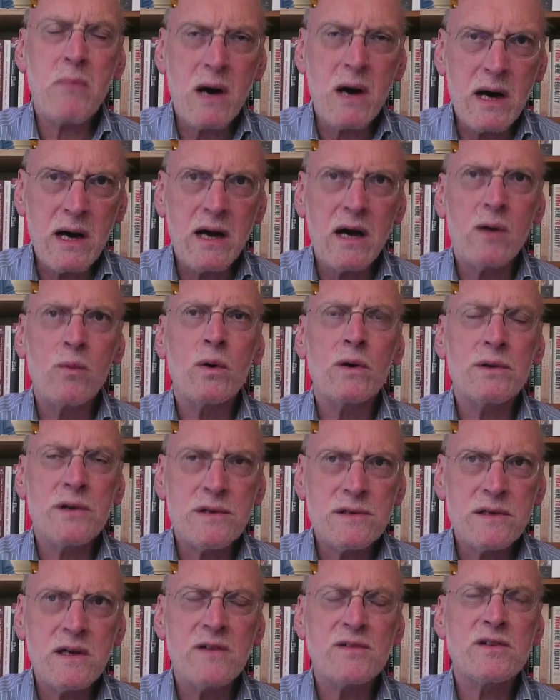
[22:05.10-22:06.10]

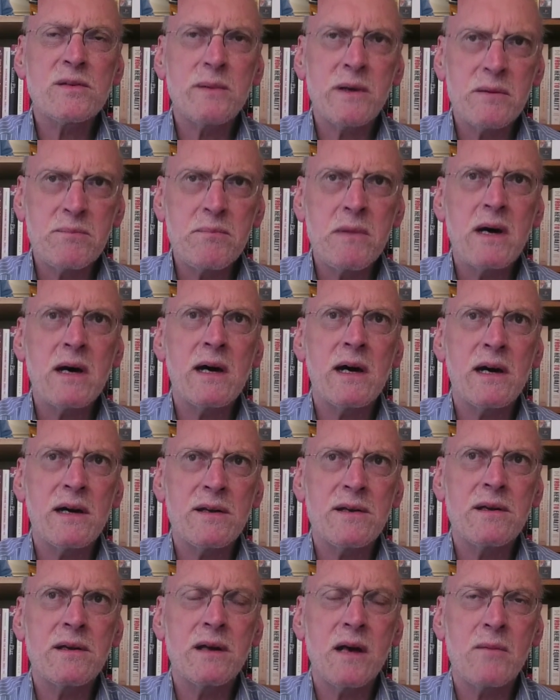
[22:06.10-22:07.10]
admire what deserves to be
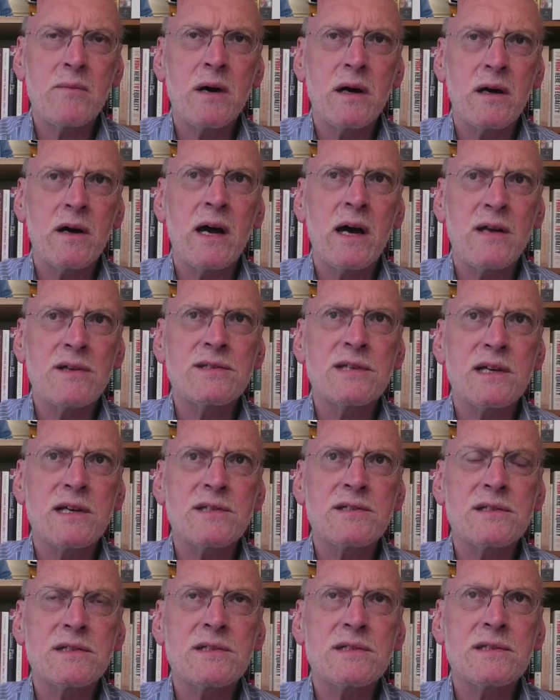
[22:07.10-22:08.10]
admired among our
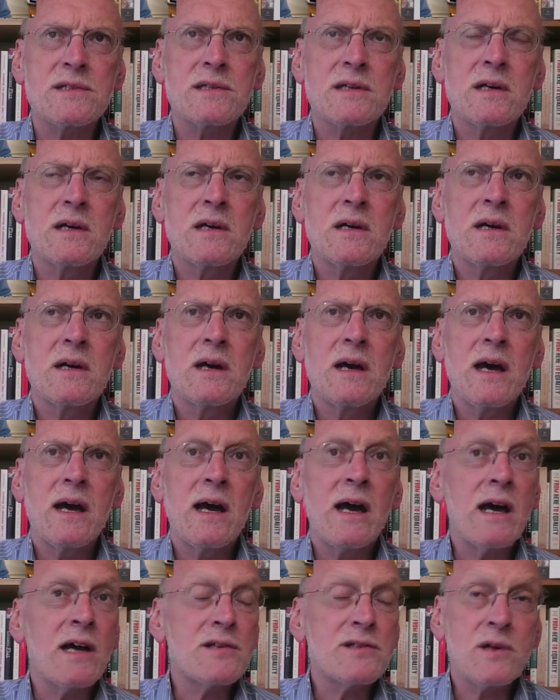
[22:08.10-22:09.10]
ancestors.
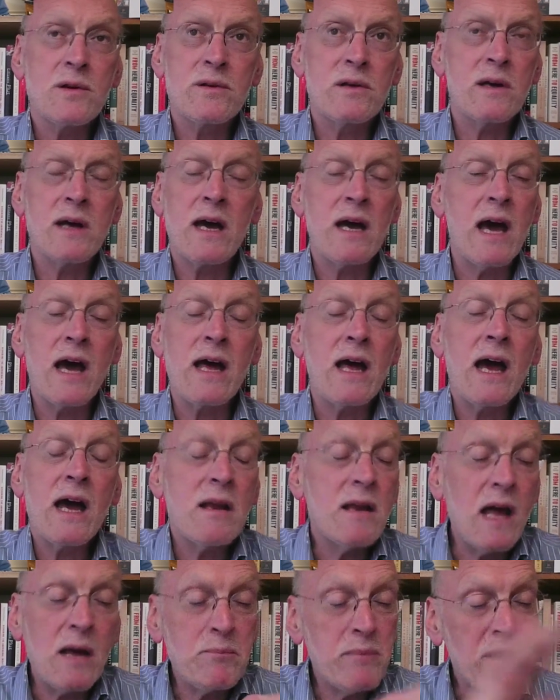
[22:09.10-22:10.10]
So
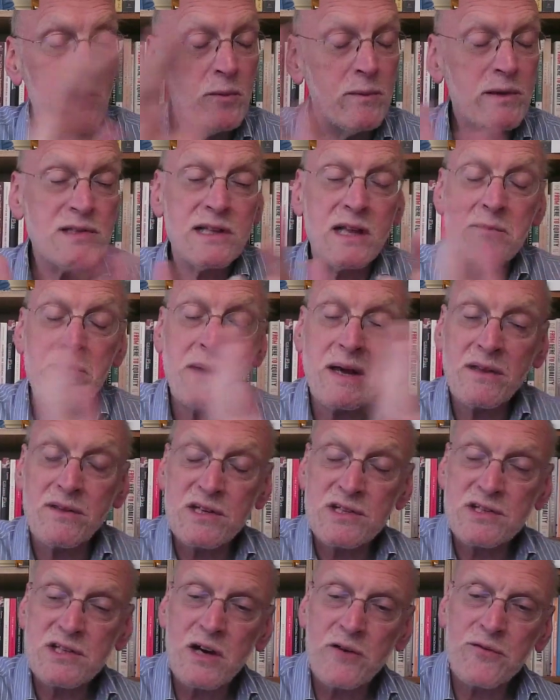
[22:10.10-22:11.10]
that, and by all means,
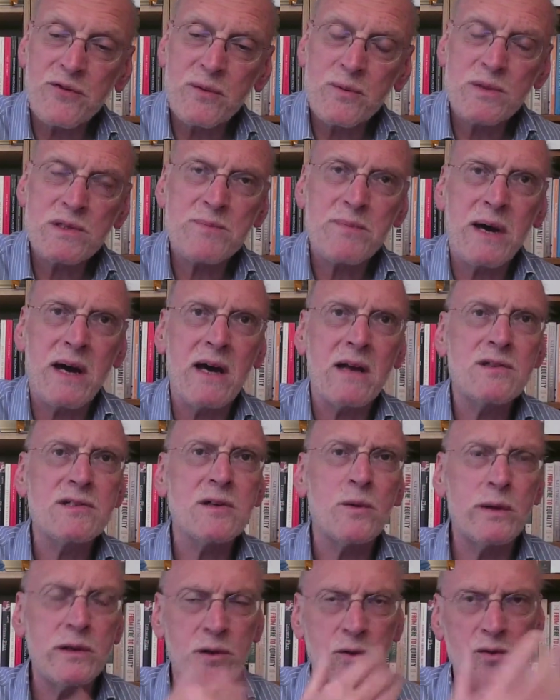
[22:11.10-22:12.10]
lament the stuff that was
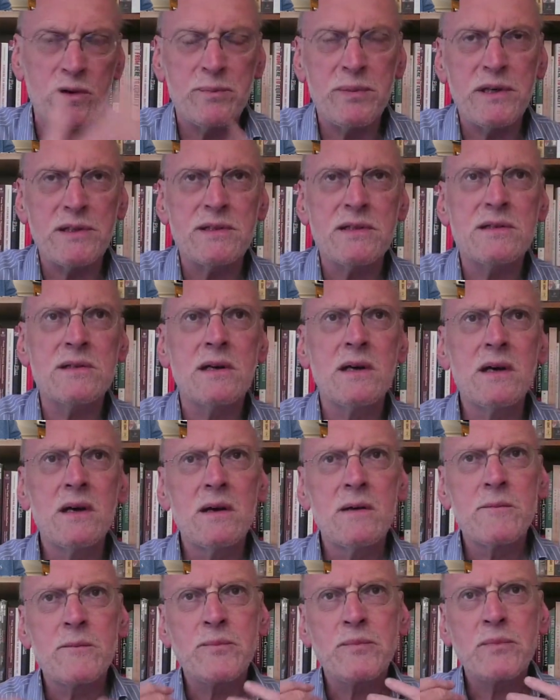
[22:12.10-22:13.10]
bad, so we don't repeat
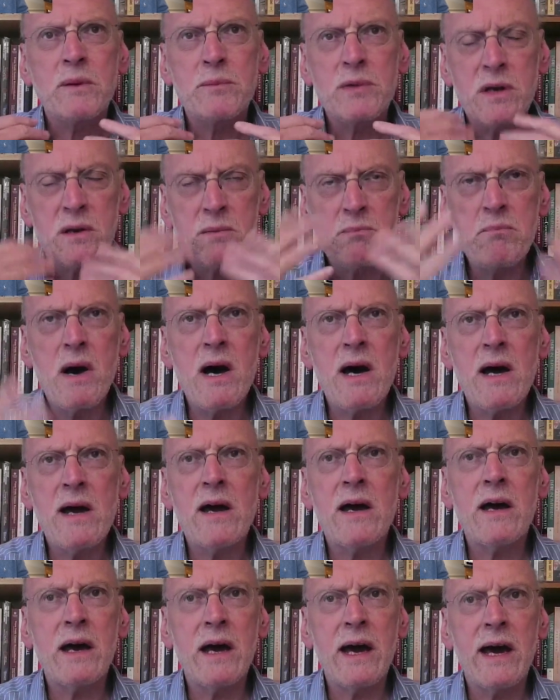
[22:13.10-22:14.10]
it, but
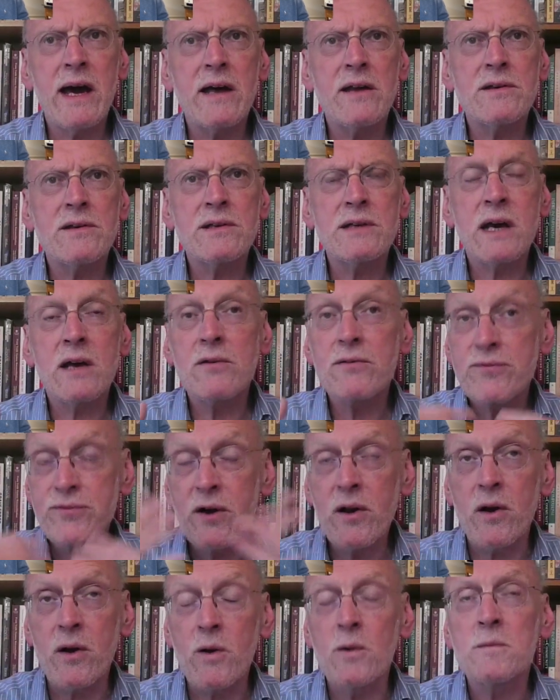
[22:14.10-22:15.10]
admire
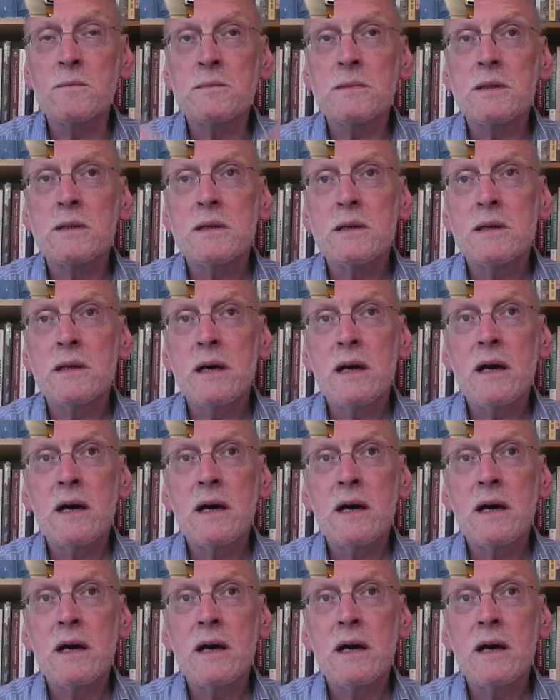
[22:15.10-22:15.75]
and follow